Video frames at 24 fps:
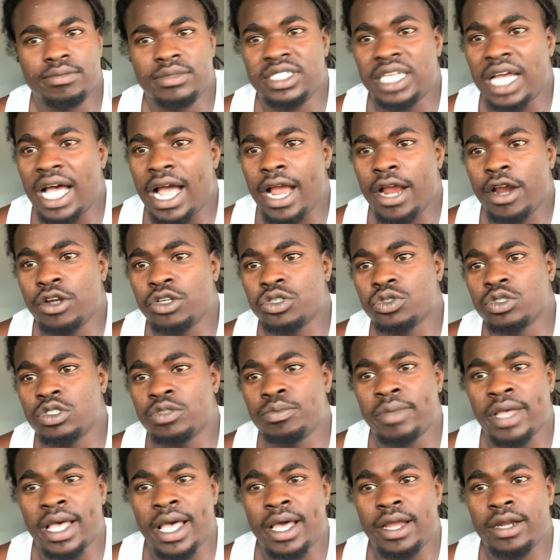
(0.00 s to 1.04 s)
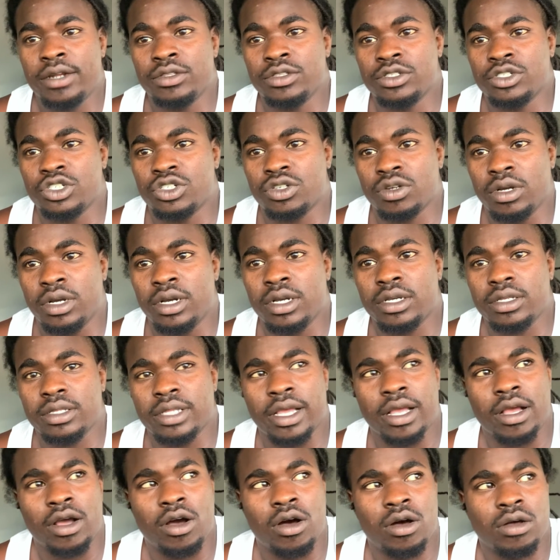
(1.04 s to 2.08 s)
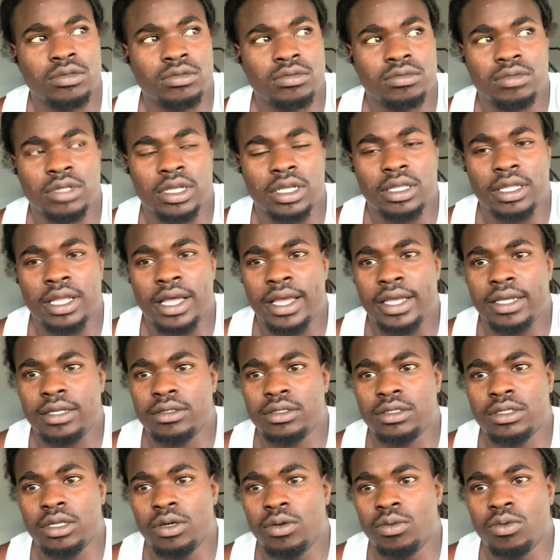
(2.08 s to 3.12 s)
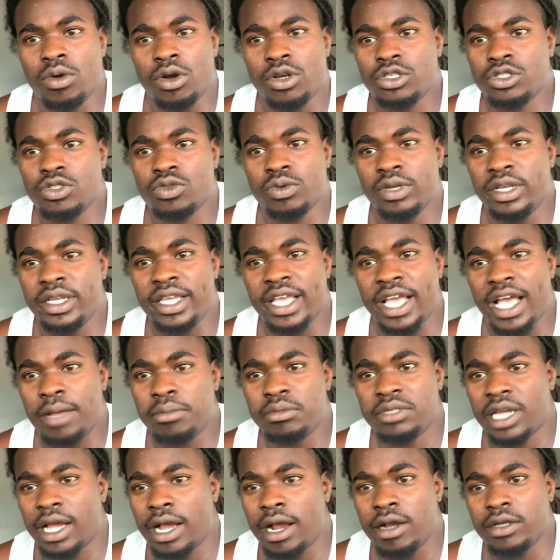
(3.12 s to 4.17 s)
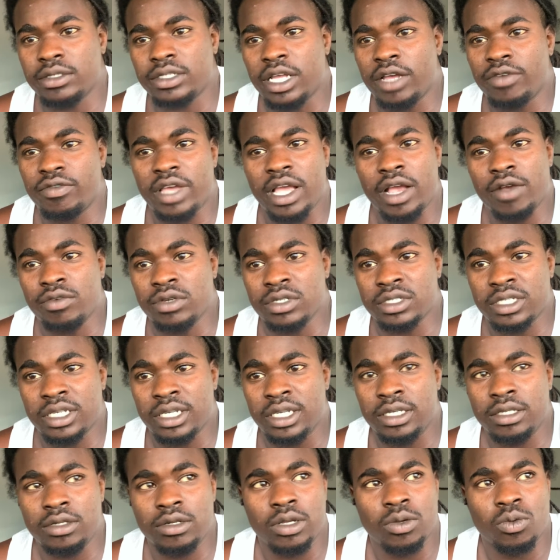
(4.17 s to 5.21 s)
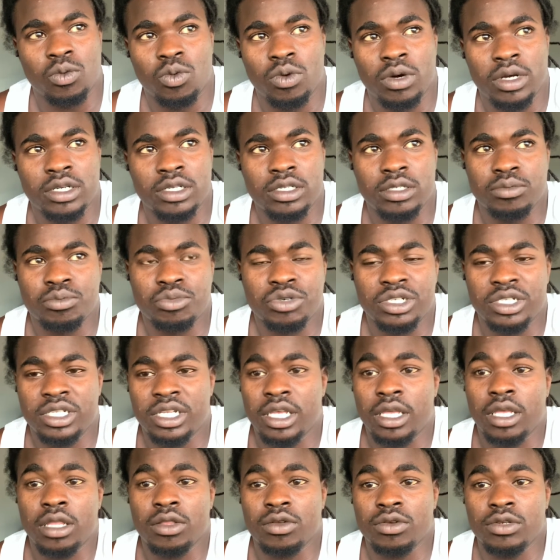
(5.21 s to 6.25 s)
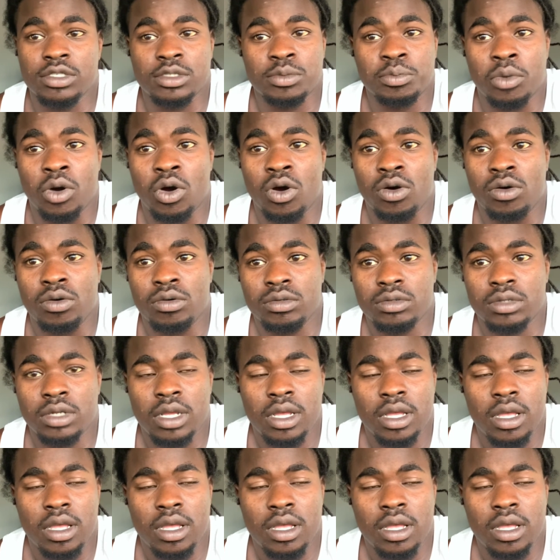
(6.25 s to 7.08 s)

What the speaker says: Tires was bad on the truck. They all look like the worst recap tires I've ever seen, and one in particular is bald.